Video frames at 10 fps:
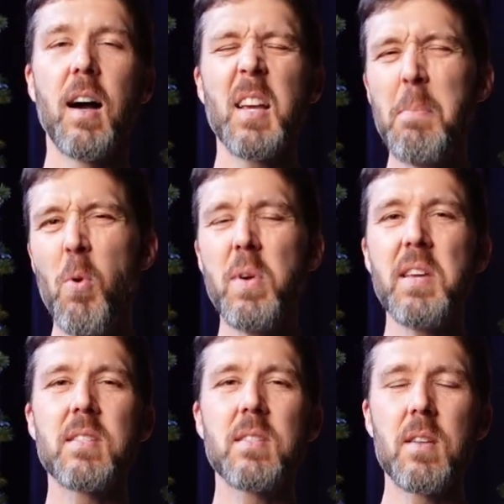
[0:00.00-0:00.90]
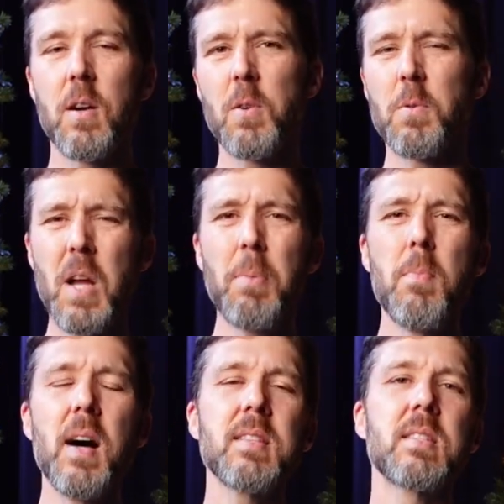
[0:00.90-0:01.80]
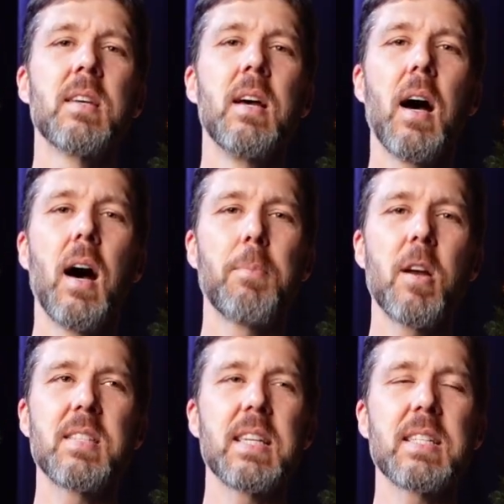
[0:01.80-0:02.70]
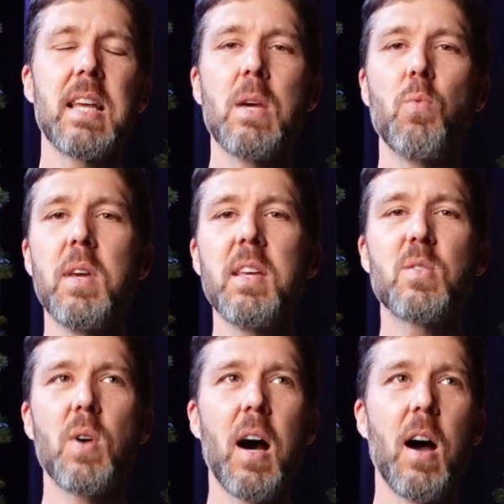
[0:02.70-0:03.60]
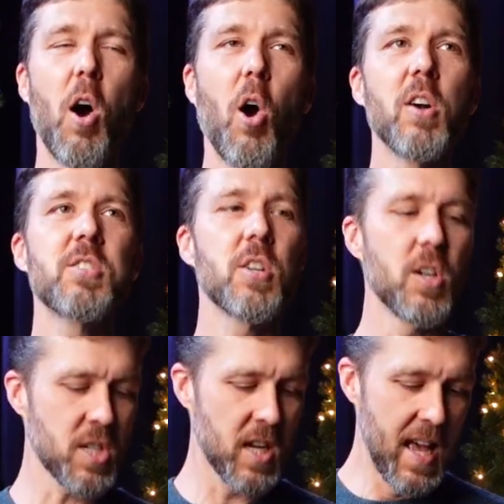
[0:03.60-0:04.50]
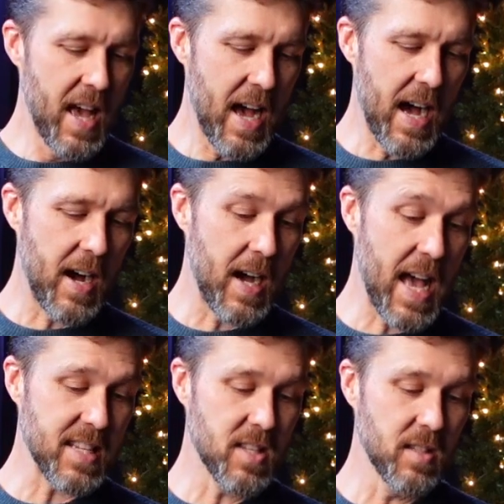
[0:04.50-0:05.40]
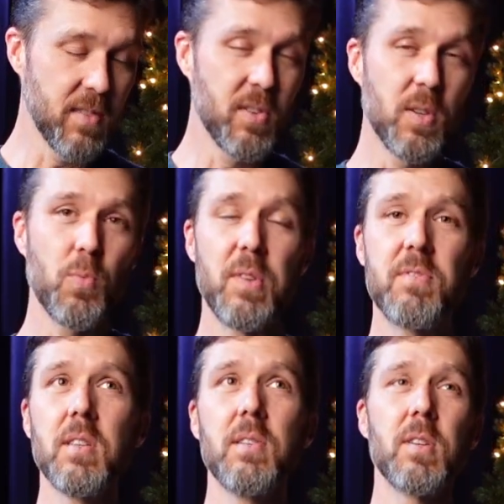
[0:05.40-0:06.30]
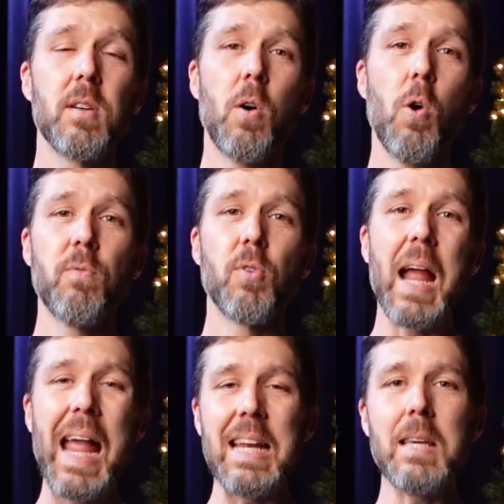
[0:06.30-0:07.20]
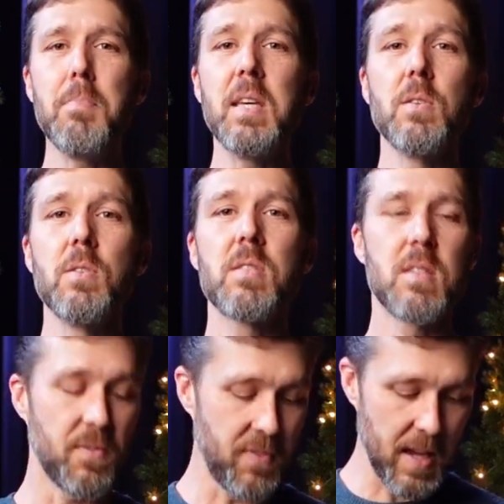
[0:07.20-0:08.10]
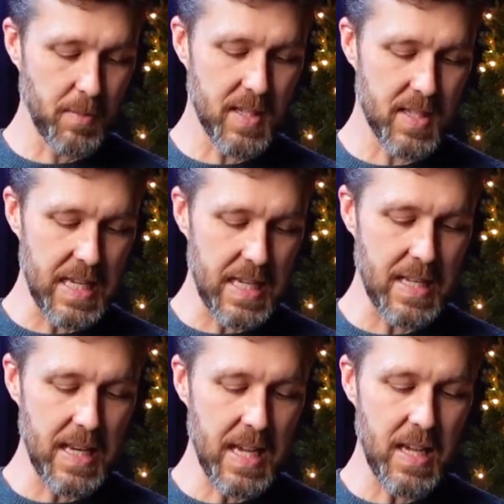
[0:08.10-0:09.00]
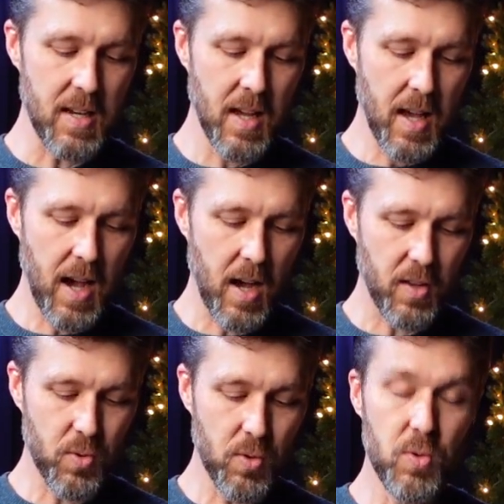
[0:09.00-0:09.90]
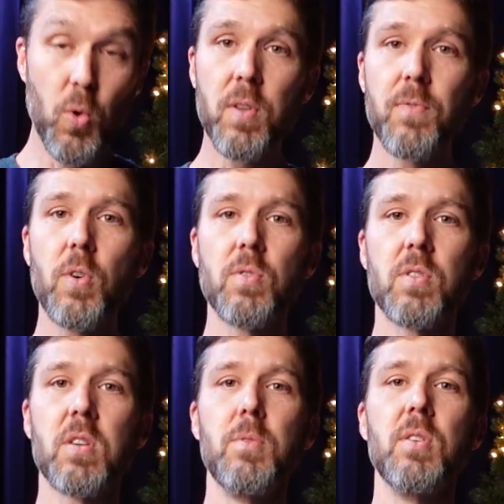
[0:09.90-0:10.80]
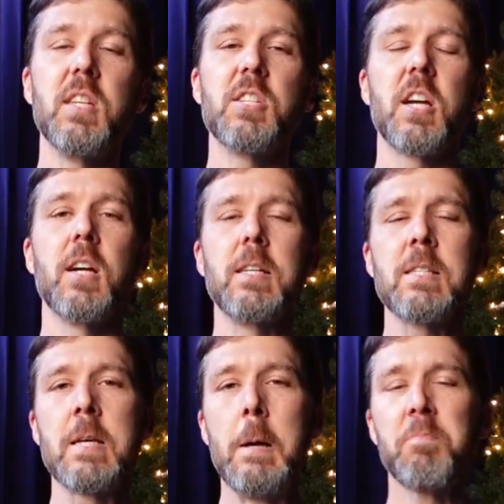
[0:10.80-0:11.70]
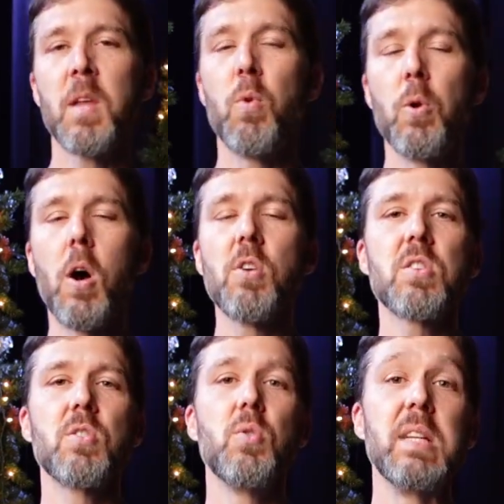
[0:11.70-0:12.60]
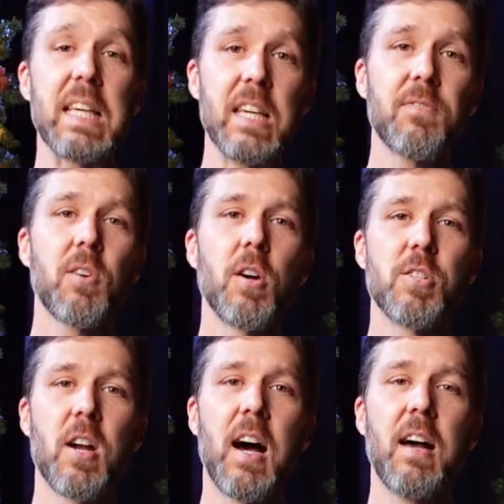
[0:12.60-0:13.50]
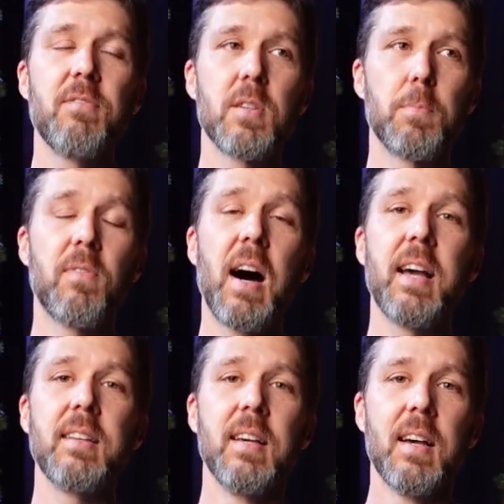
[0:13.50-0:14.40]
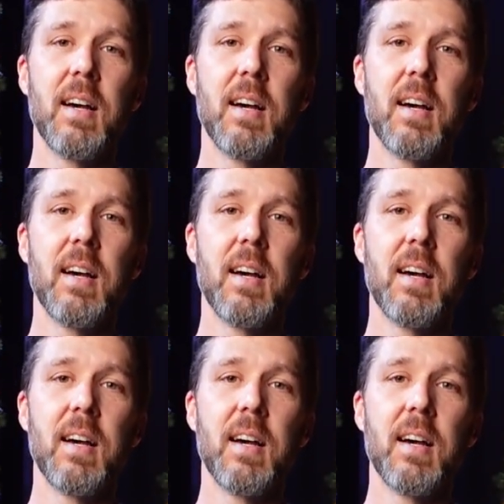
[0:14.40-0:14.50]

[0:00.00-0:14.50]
couple months, probably 6 to 8 weeks, our church we've delivered over 80 meals to families in need through North Fulton Community Charities. We were also doing a gift card drive to provide